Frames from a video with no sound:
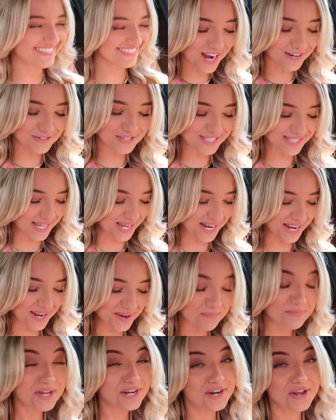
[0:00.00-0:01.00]
I'm just
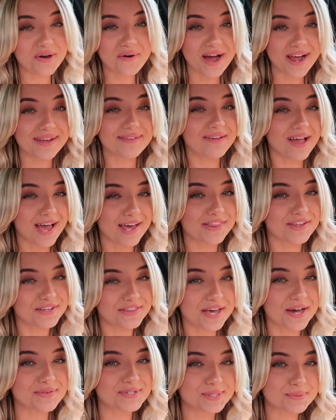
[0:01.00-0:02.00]
kidding, but no, I
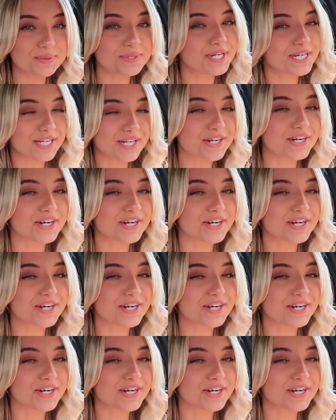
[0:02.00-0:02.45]
thought that was pretty